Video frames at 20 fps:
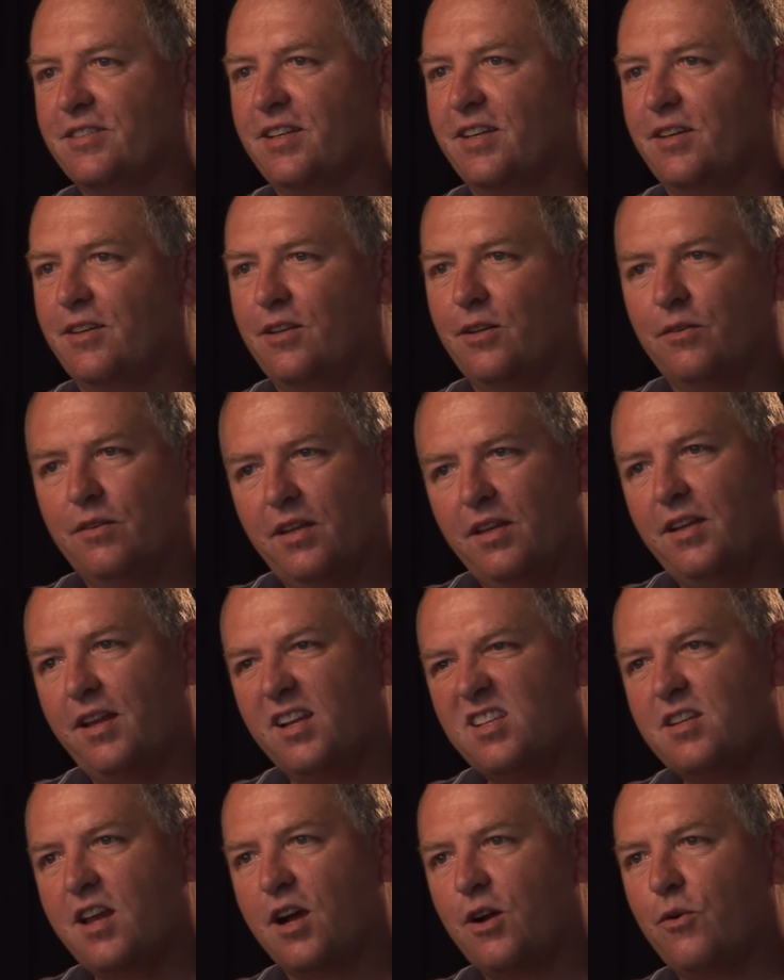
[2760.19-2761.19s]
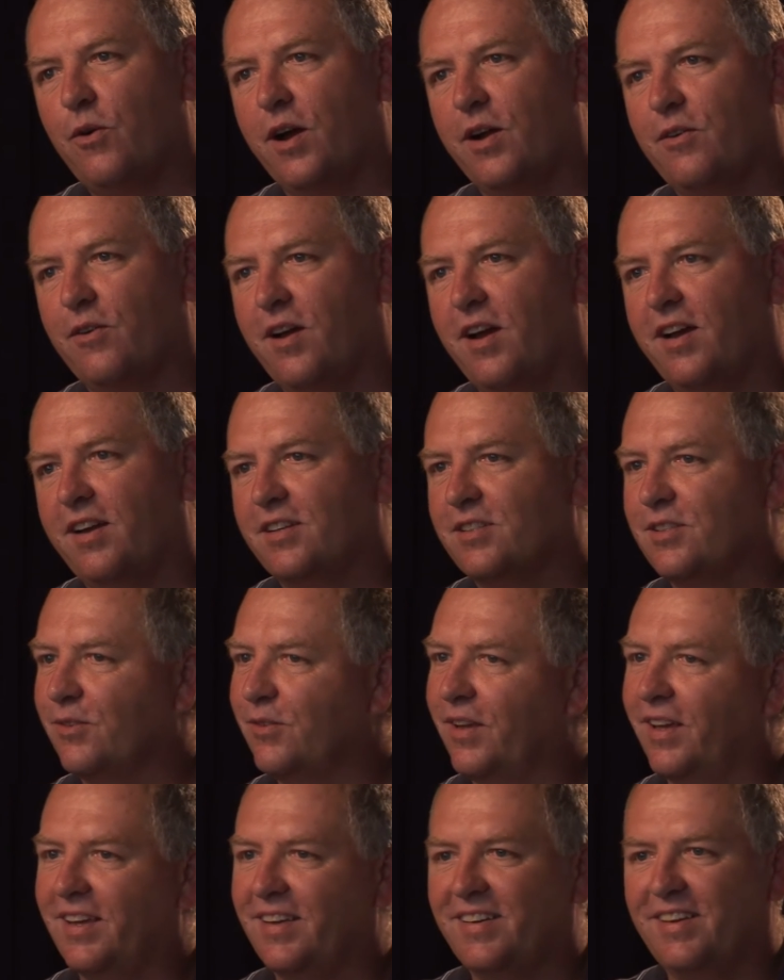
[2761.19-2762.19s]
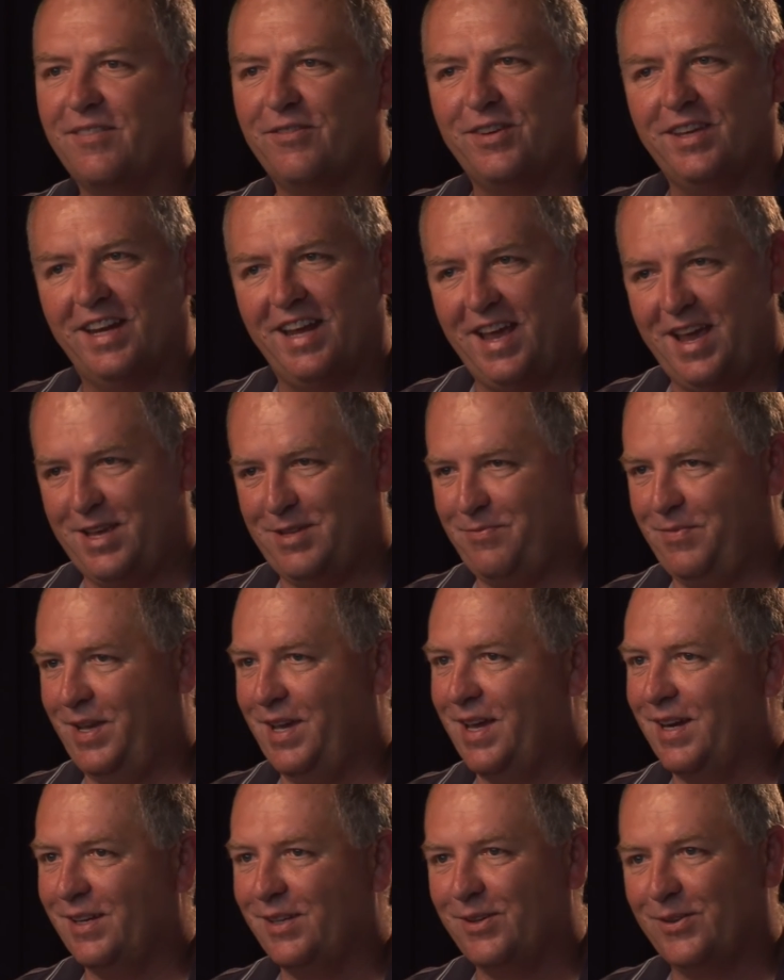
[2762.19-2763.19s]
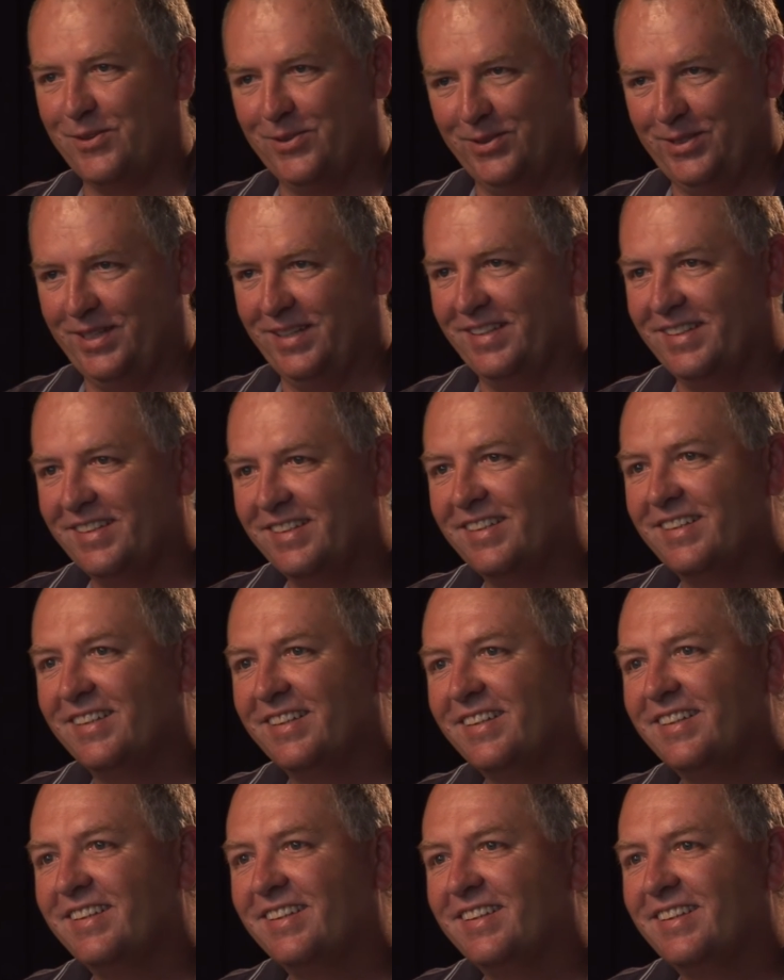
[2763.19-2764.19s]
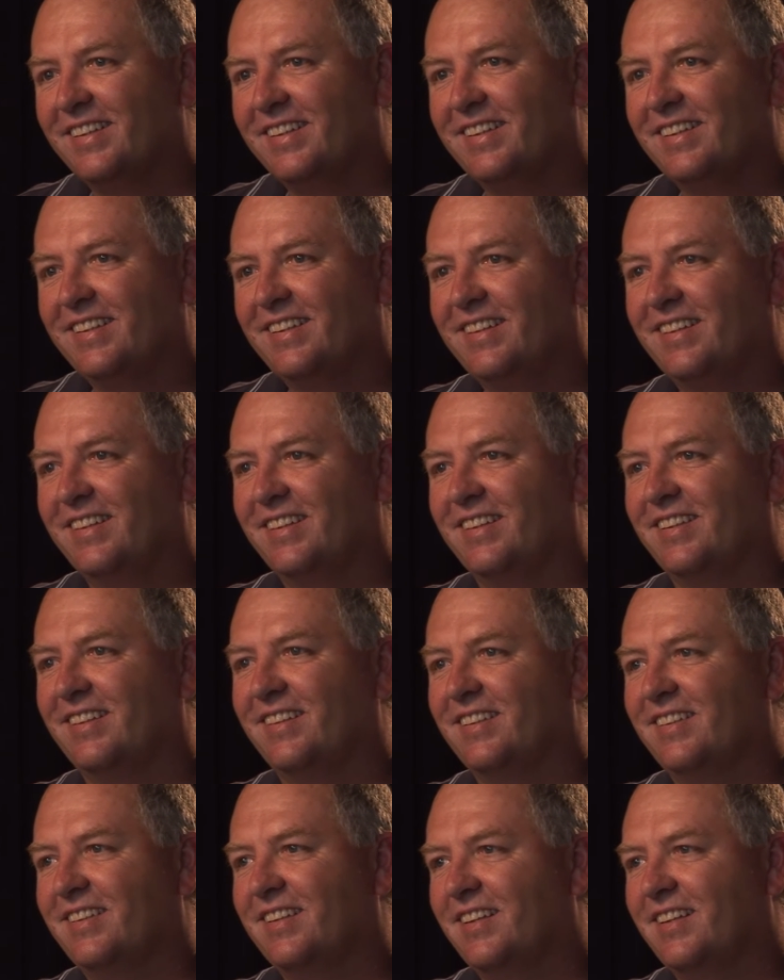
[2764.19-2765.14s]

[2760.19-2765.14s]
and say, you know, that's not quite right. I said, hey, if you'd asked me, I'd have told you. And